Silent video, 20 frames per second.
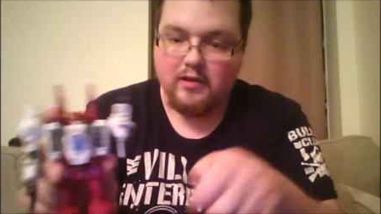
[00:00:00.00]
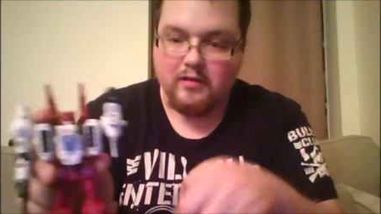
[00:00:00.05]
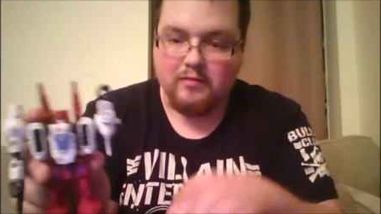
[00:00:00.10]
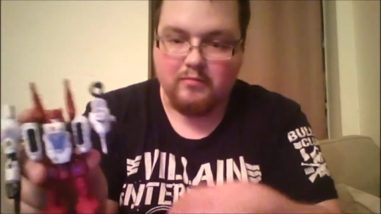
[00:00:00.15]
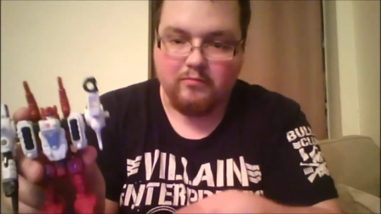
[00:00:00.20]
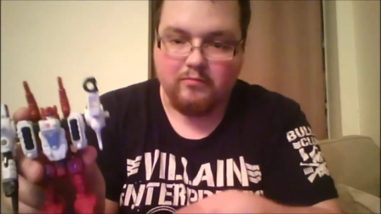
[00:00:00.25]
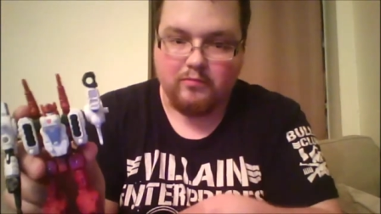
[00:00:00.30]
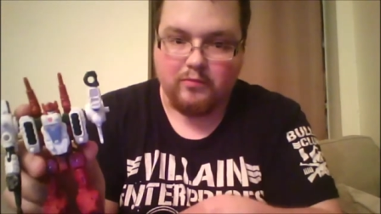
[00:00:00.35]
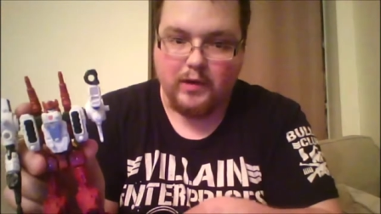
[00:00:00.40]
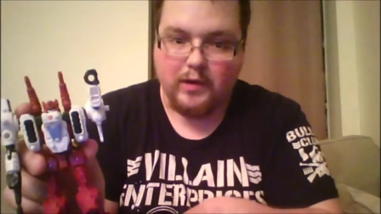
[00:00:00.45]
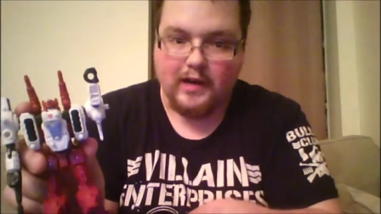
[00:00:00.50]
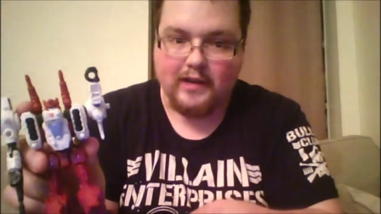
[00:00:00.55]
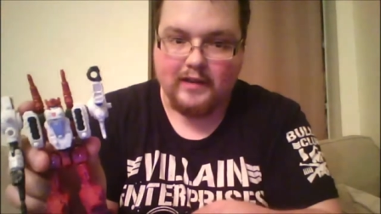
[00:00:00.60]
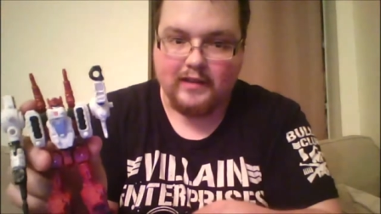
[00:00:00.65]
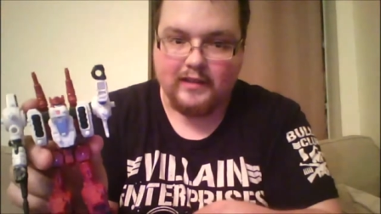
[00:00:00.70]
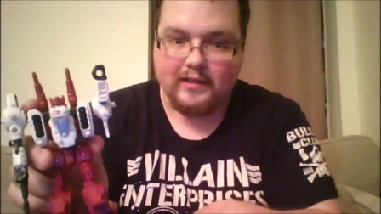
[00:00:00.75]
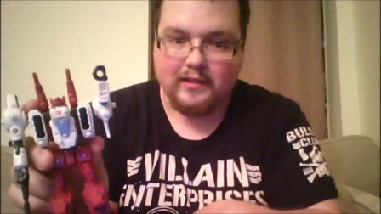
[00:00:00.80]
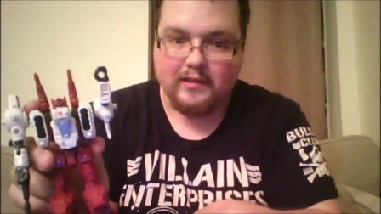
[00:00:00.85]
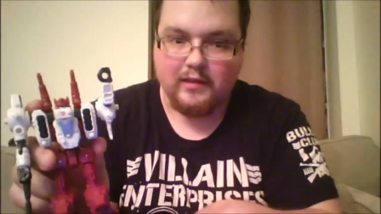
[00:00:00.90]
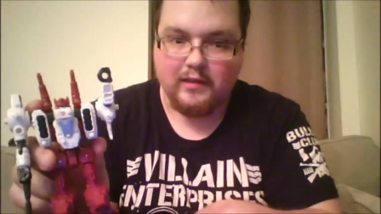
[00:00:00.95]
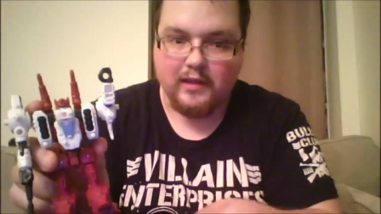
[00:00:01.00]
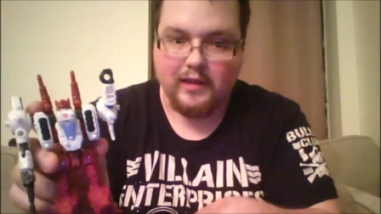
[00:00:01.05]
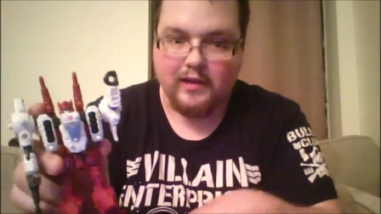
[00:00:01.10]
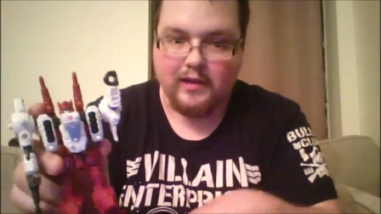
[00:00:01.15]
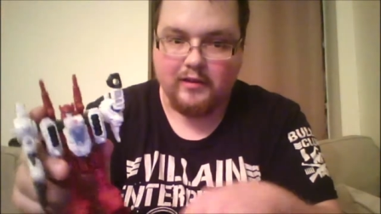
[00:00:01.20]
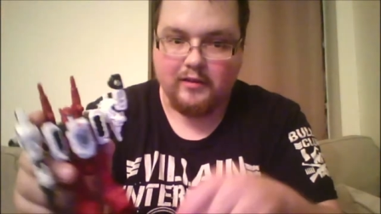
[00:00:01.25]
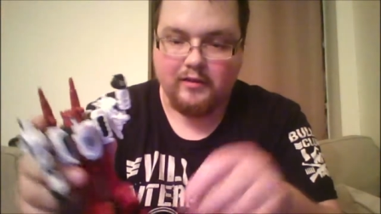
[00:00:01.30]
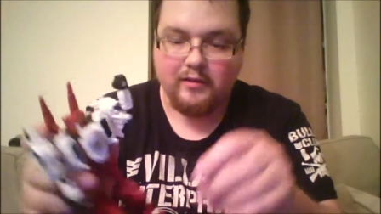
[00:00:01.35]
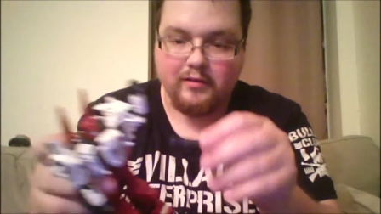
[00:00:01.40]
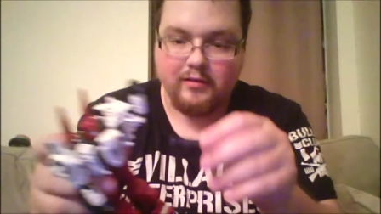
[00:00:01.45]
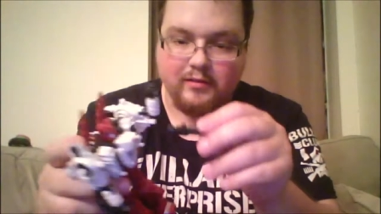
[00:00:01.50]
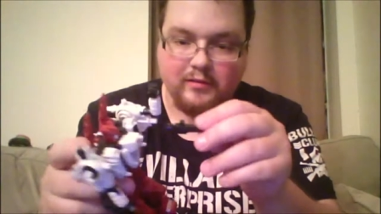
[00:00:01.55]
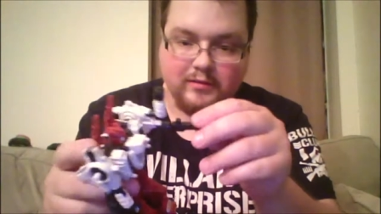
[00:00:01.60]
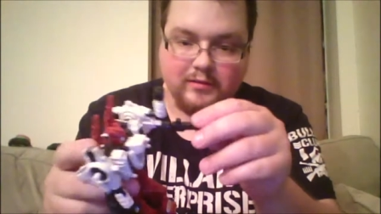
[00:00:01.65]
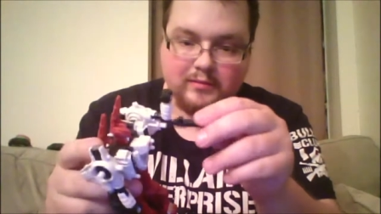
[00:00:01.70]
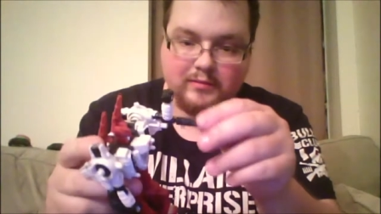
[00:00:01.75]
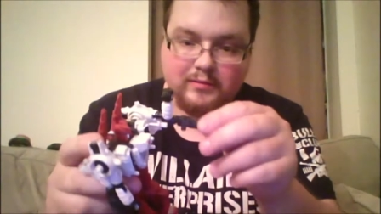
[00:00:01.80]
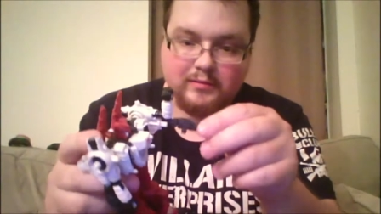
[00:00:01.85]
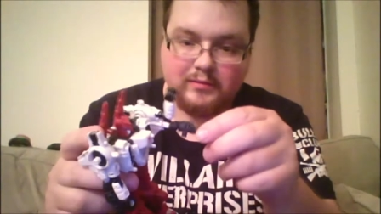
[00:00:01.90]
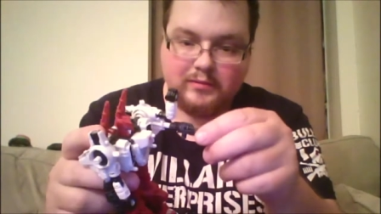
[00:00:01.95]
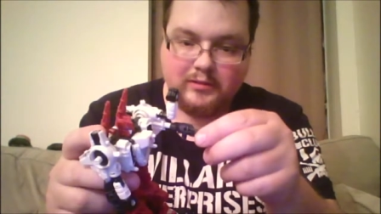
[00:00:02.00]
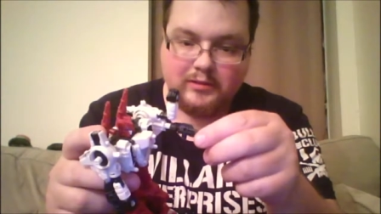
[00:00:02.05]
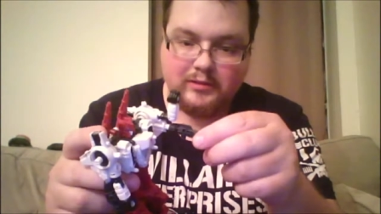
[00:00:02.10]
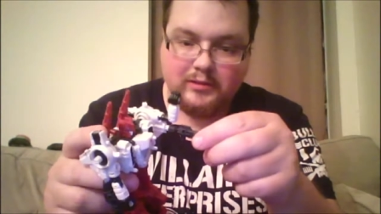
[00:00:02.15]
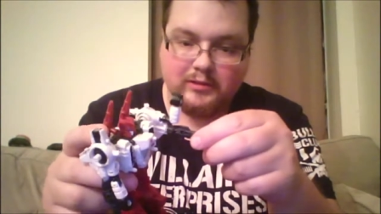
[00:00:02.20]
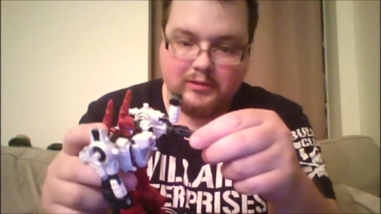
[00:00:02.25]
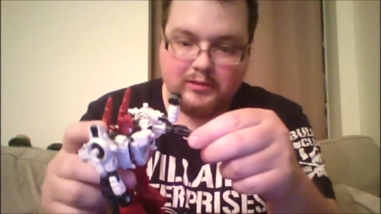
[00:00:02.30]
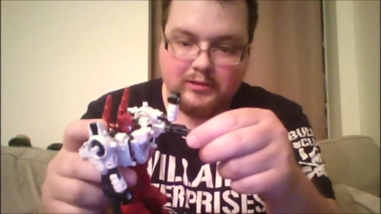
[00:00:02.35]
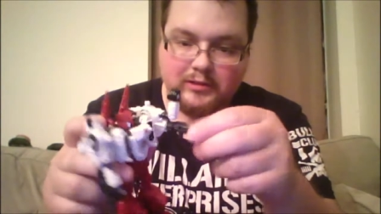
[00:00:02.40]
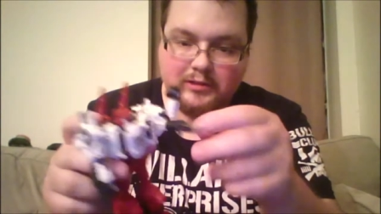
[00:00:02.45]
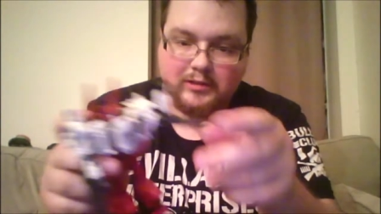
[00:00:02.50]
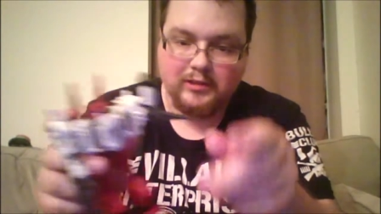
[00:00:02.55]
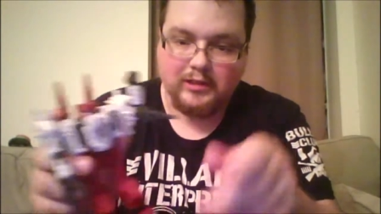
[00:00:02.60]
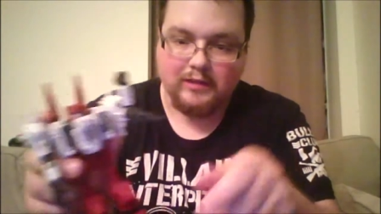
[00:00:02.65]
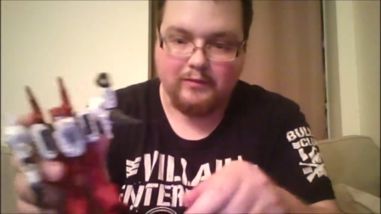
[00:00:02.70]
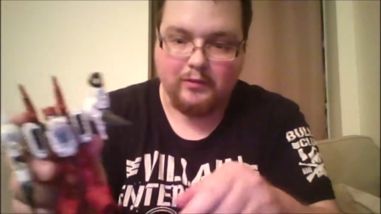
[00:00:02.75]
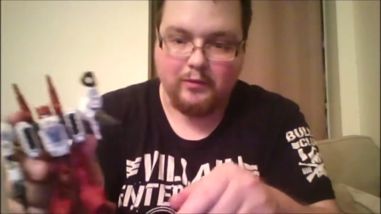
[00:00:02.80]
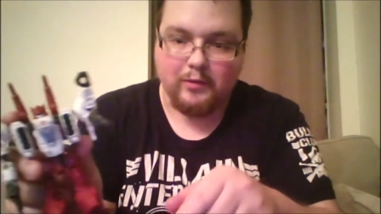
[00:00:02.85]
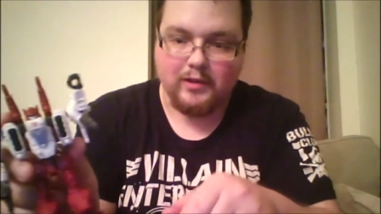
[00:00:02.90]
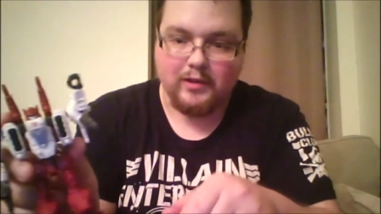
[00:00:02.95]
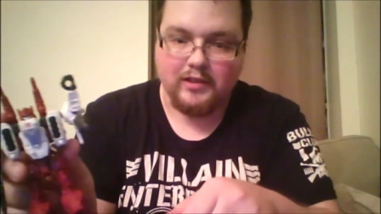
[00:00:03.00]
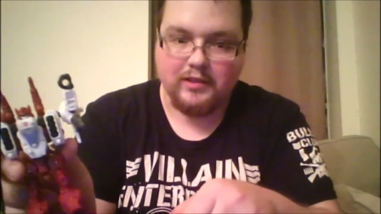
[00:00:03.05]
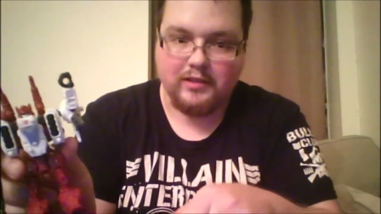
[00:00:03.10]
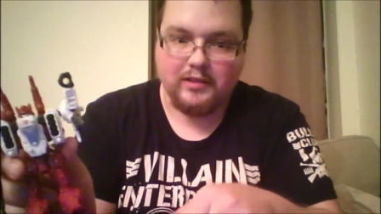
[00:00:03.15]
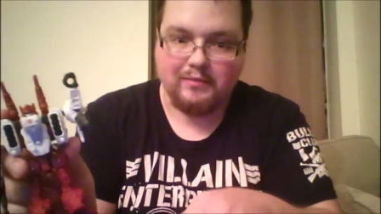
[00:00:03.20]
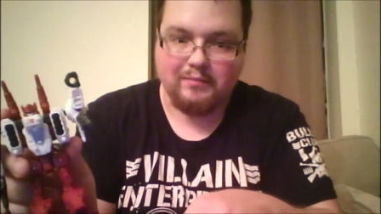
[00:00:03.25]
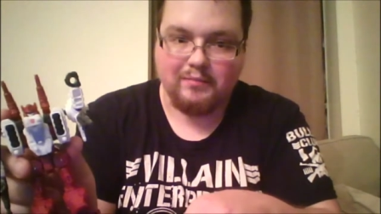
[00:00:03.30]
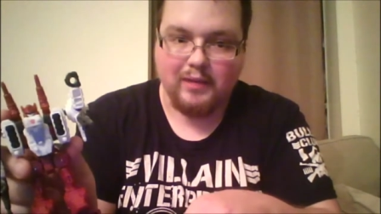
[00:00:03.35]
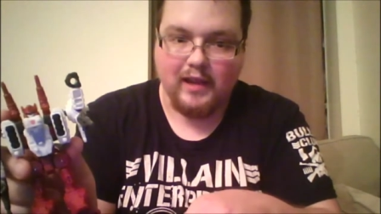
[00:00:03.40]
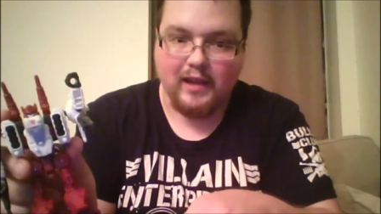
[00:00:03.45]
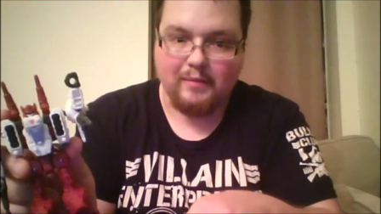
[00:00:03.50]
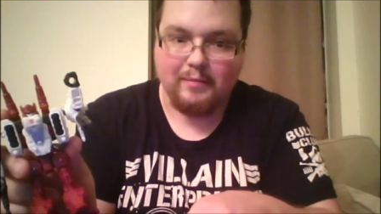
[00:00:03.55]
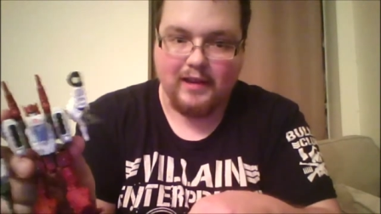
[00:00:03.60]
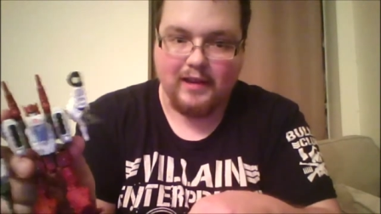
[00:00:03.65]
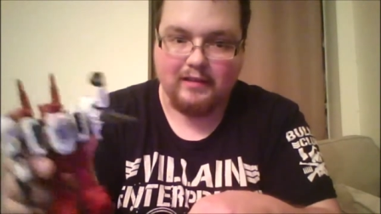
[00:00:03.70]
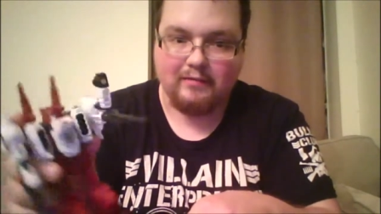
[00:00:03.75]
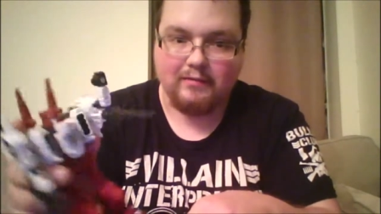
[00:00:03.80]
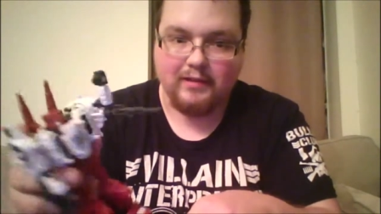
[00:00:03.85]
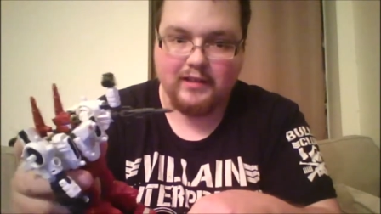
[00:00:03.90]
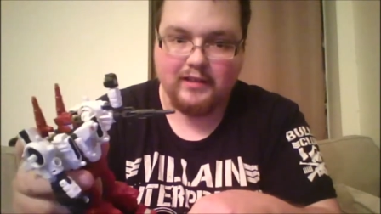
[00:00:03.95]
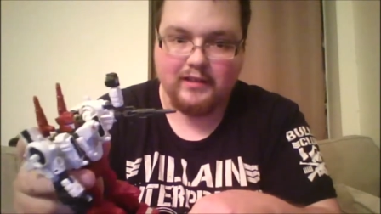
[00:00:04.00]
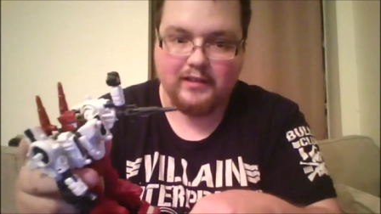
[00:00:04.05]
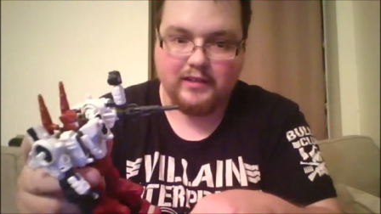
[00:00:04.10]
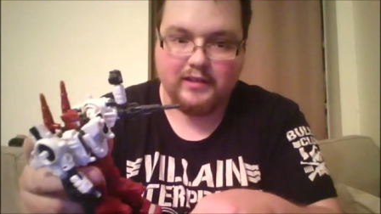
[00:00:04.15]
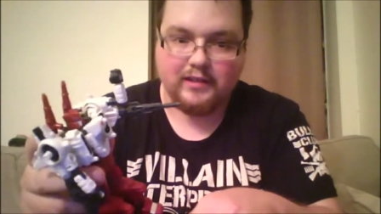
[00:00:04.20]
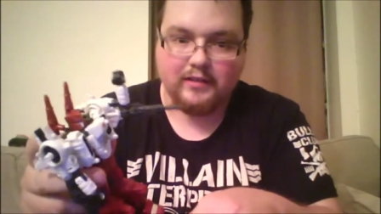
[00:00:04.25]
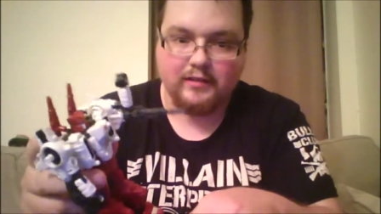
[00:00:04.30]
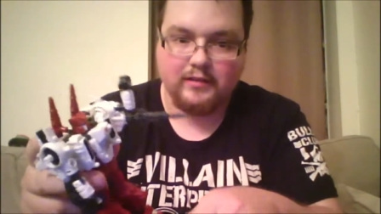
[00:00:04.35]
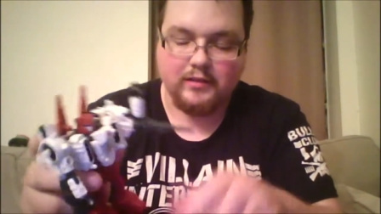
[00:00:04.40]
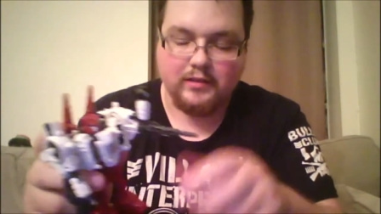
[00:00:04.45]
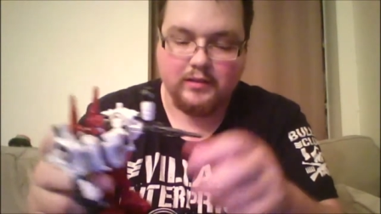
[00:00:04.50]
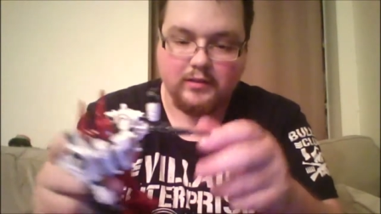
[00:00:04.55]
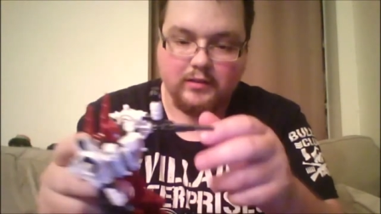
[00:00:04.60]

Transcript: right in there. If you want, you can peg it back right in there.